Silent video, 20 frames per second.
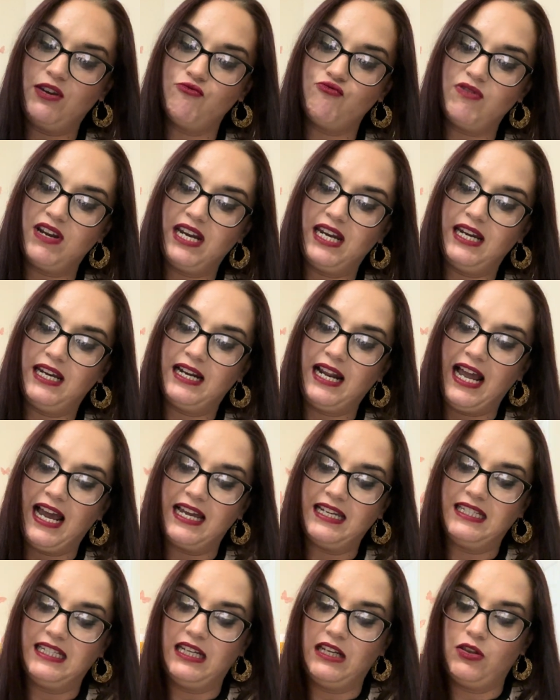read
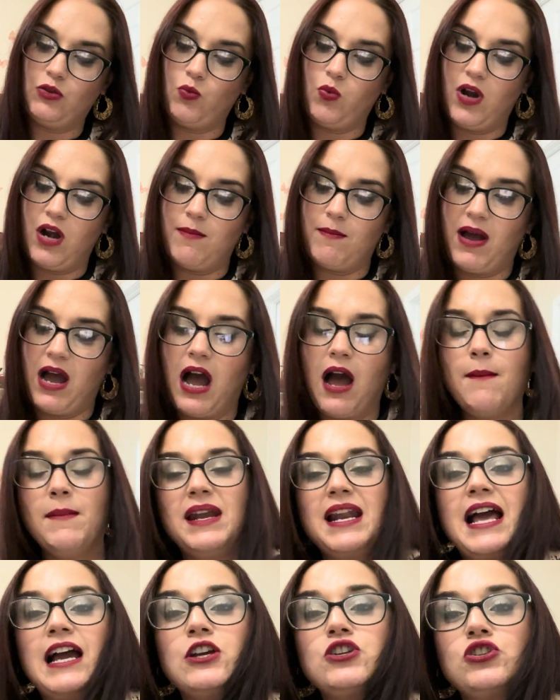hadith where Muhammad
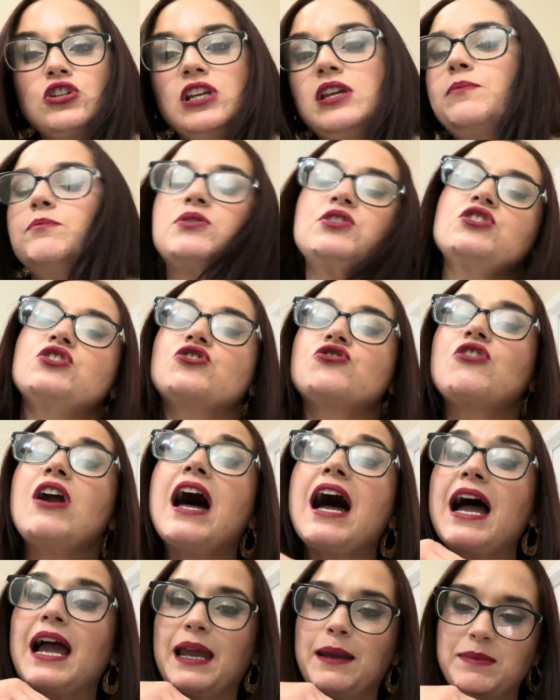actually
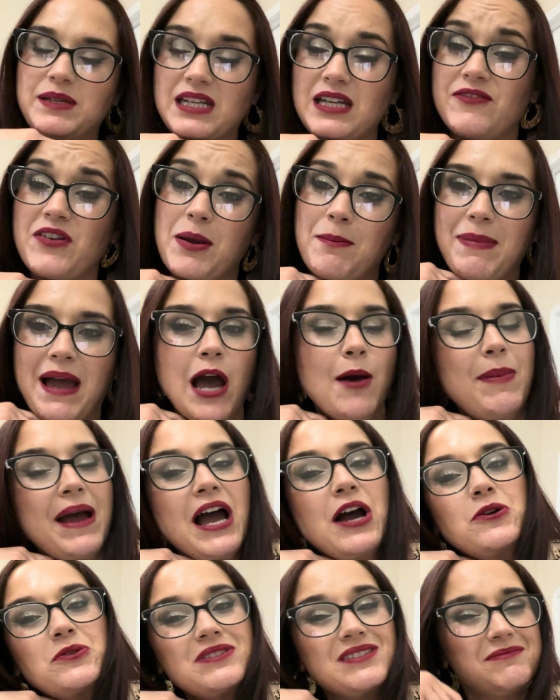prescribed giving
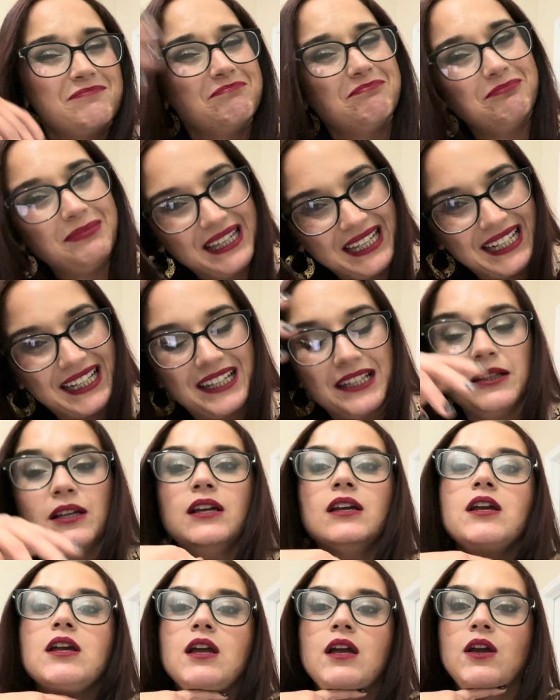pow-pows, beating
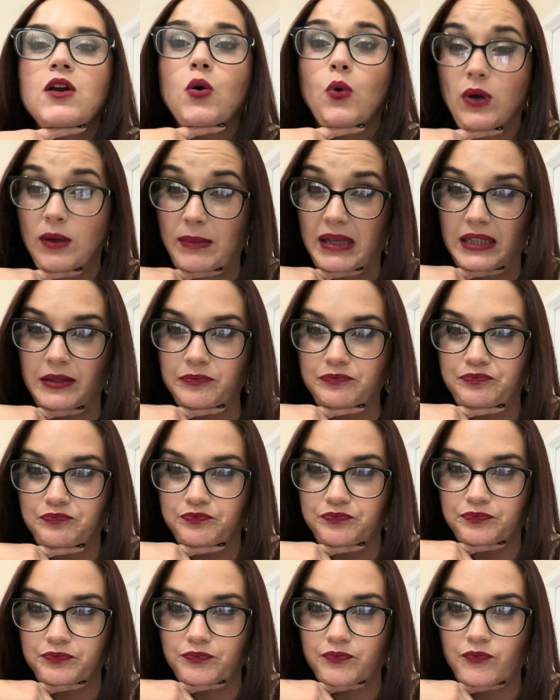women,
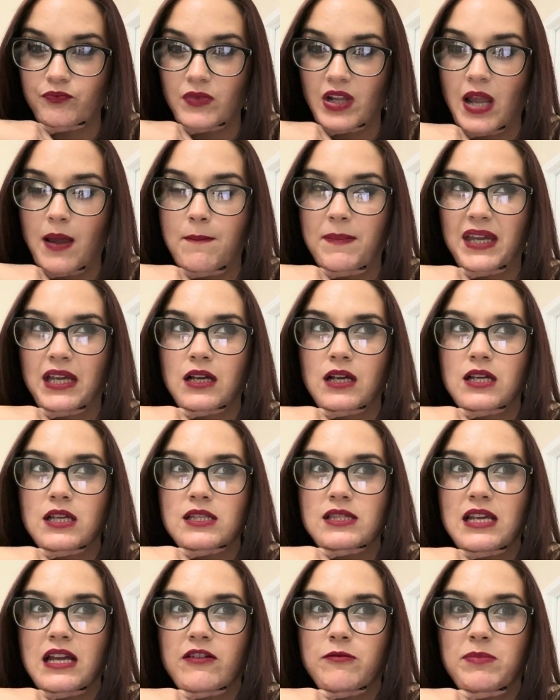because
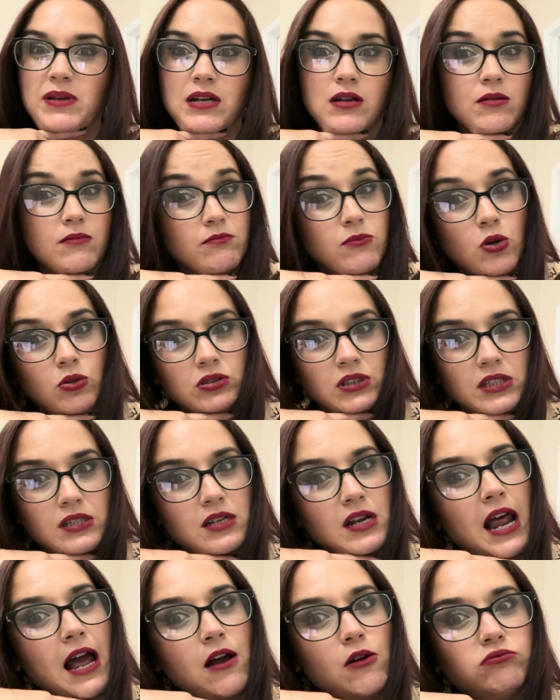they have been emboldened.
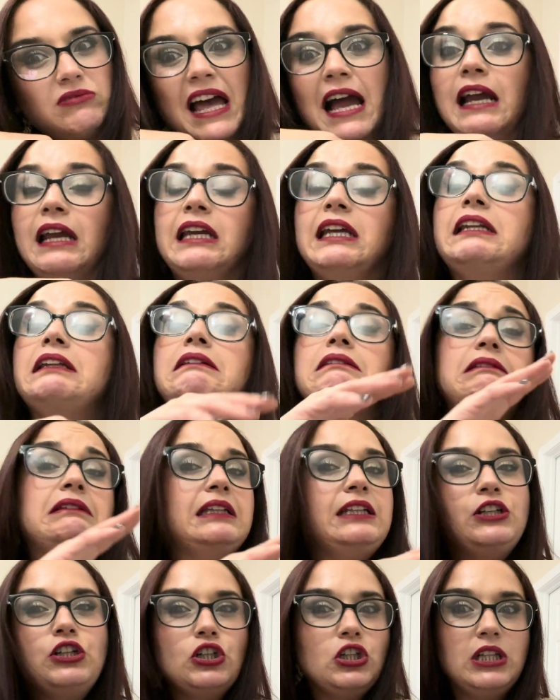Now, that can
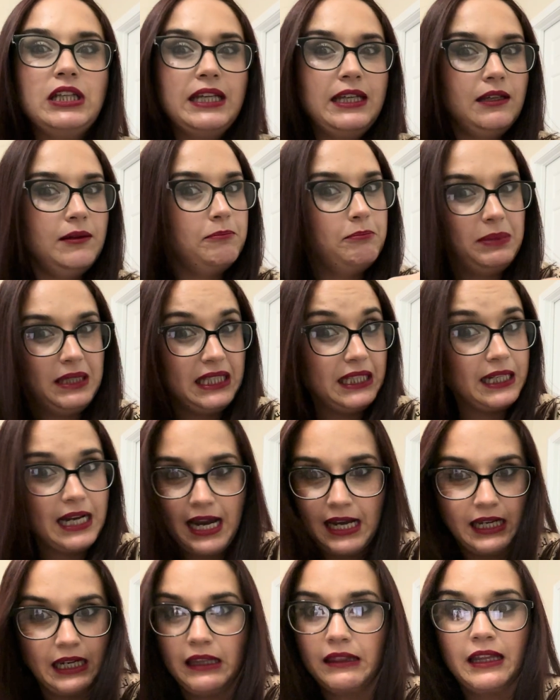literally mean
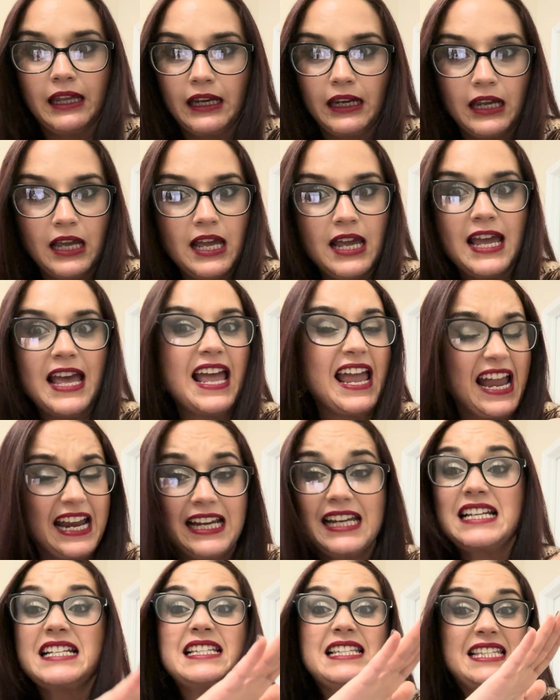anything. It
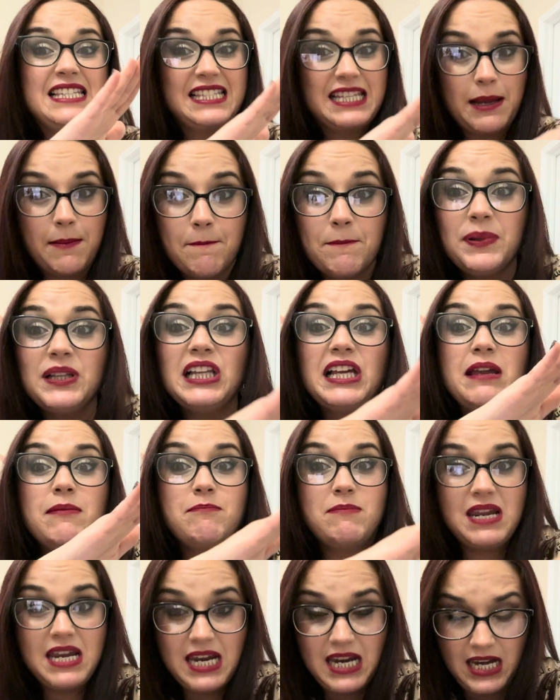can simply
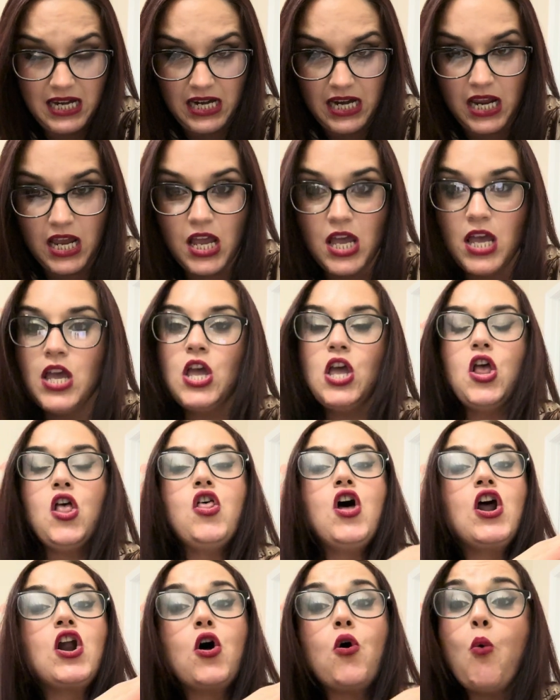mean
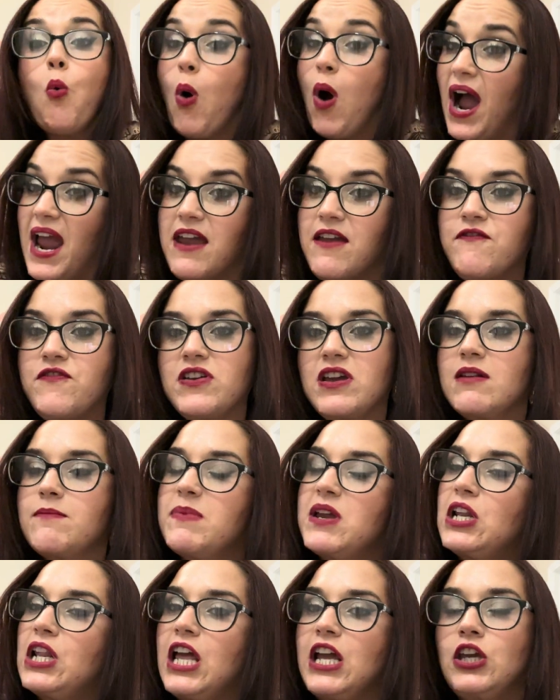that a wife can
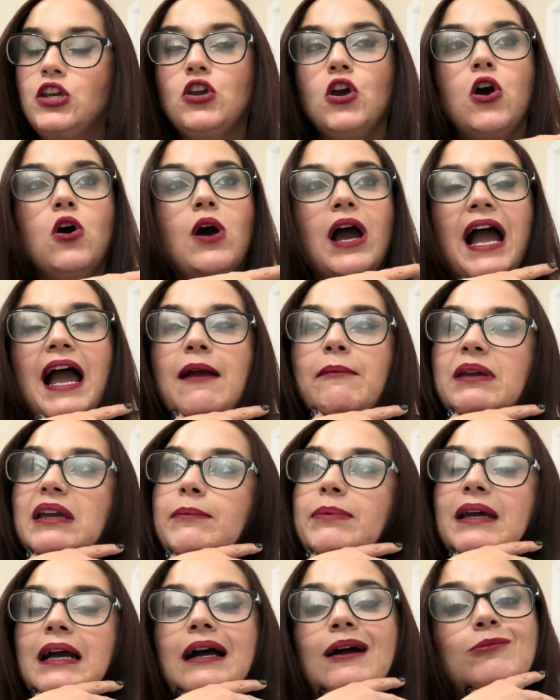be like, "Yo,
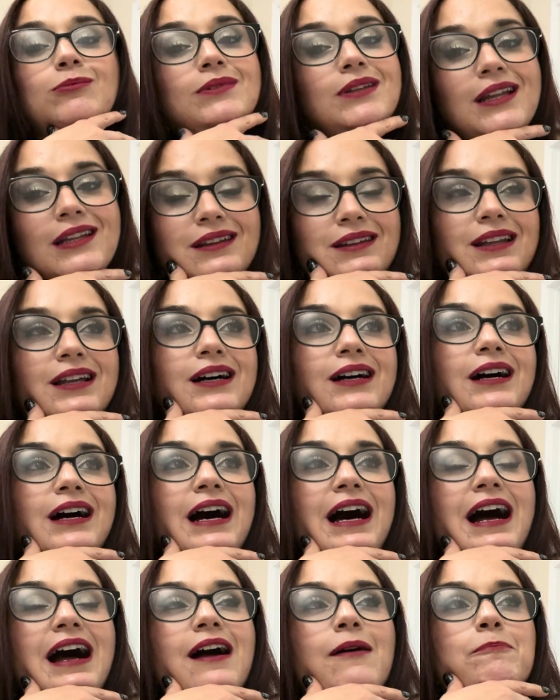Habibi Abdullah,
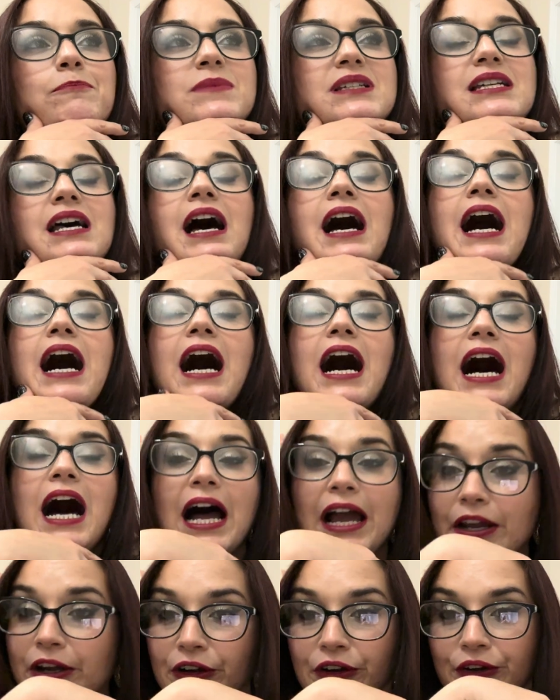I'm
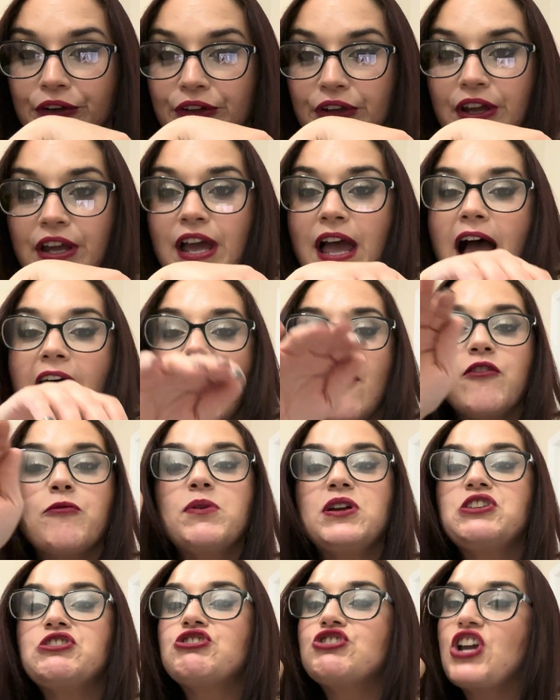tired. I've
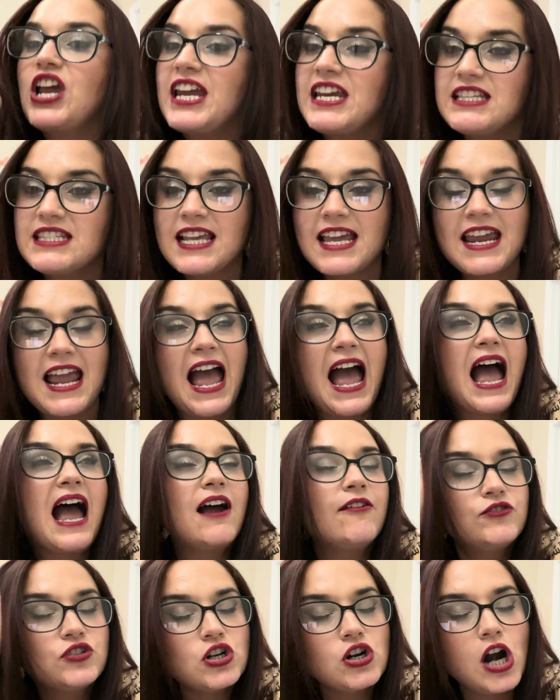been chasing
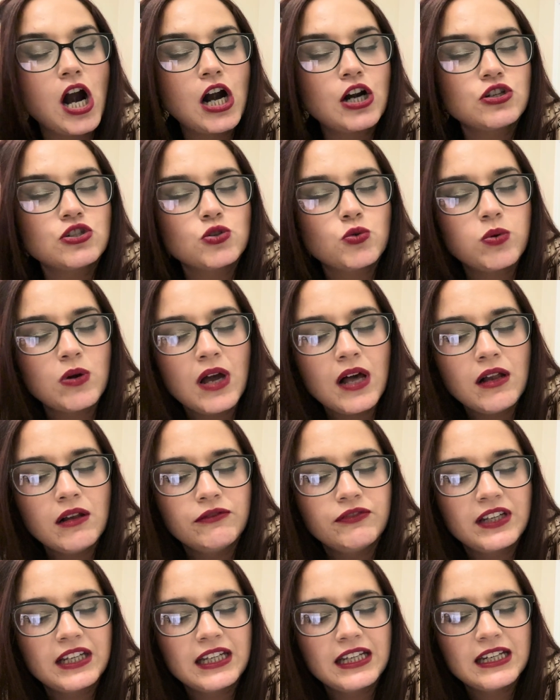after our
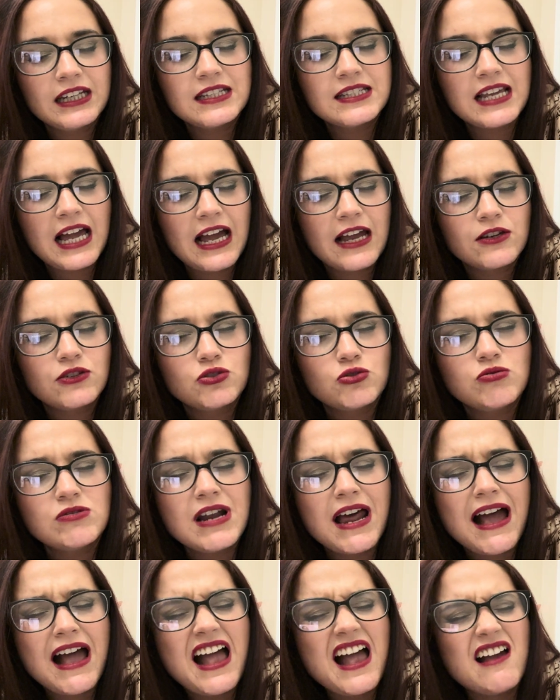12 kids. I do
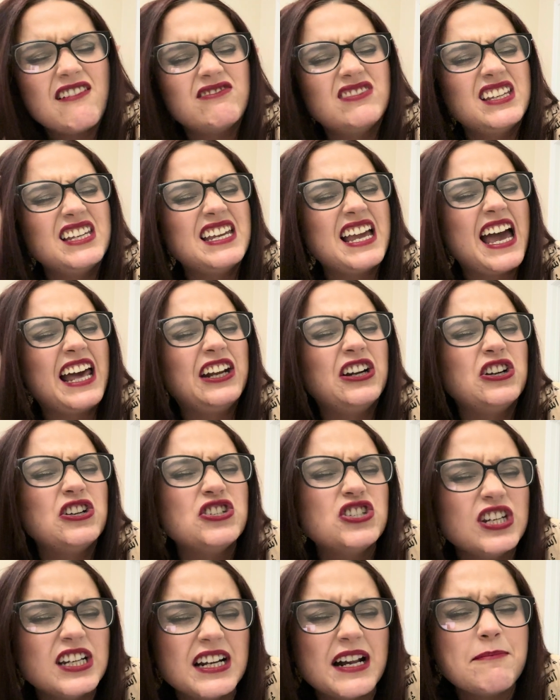not have the
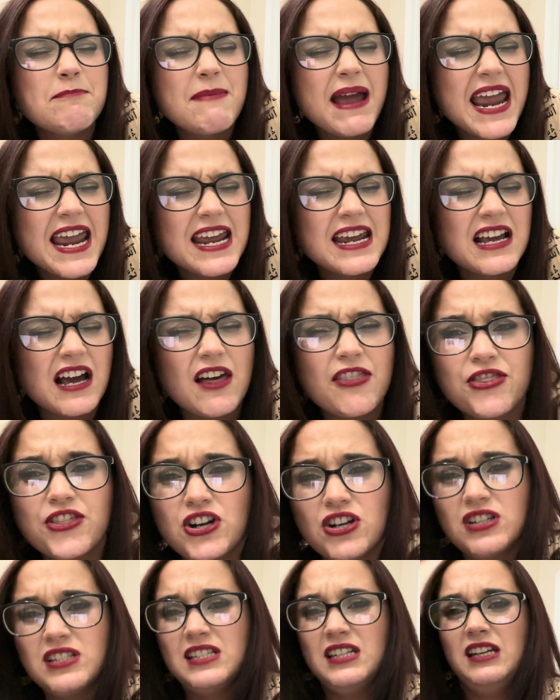energy to make a
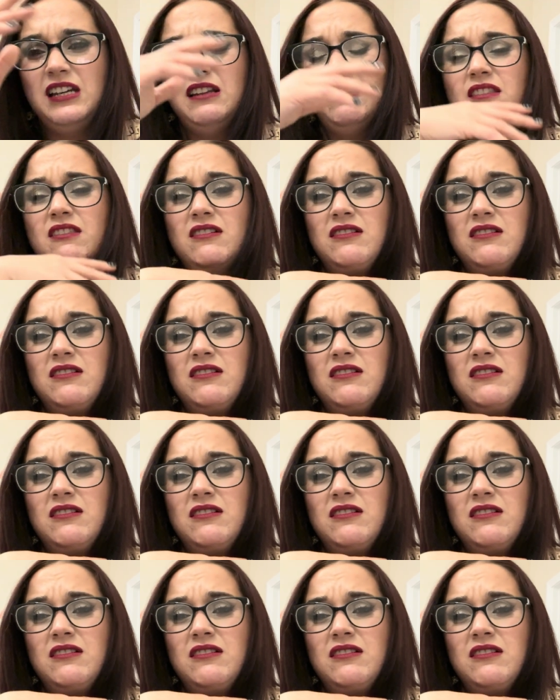13th.